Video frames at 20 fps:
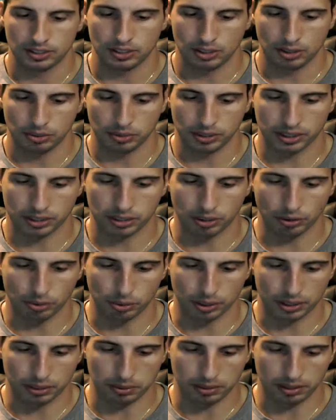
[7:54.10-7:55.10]
we're gonna go
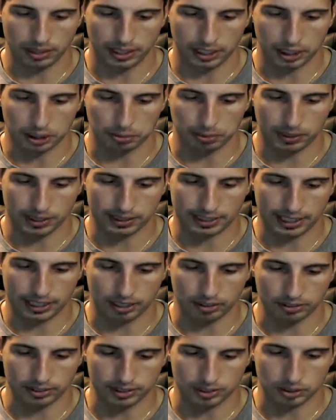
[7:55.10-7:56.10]
with an H P
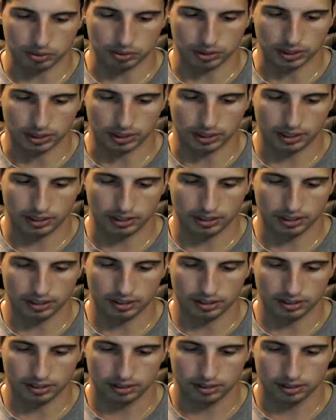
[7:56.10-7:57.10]
attack here.
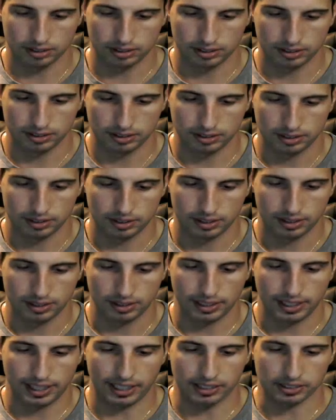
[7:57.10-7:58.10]

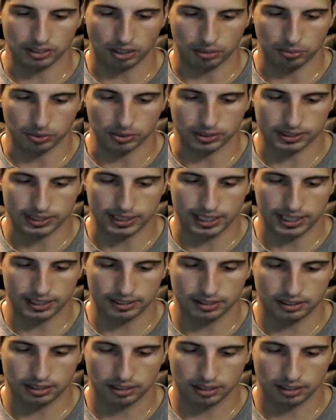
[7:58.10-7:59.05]
A's almost dead. Oh.